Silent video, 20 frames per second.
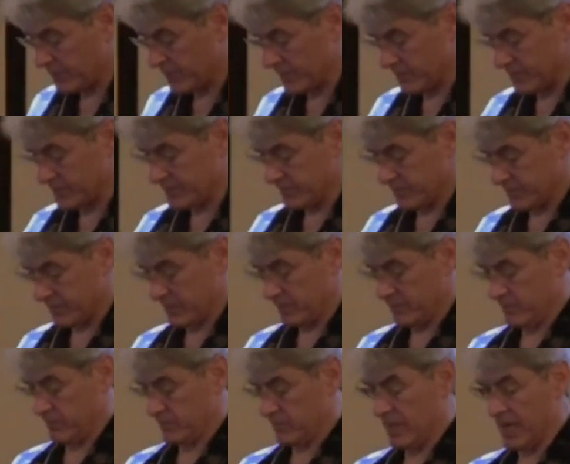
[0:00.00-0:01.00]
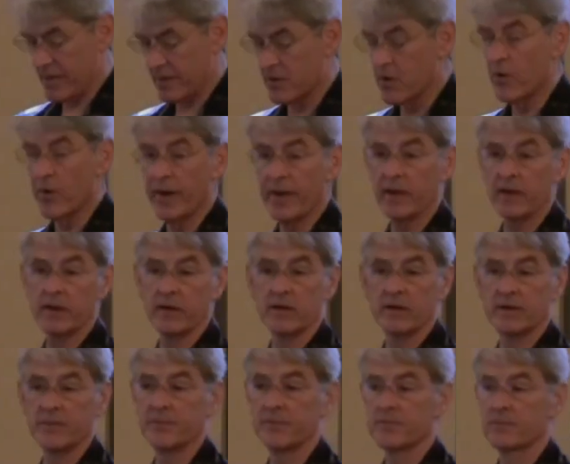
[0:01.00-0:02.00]
there's ongoing
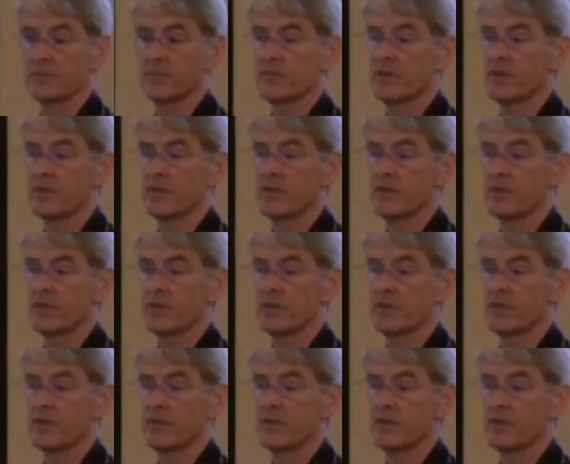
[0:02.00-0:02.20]
um,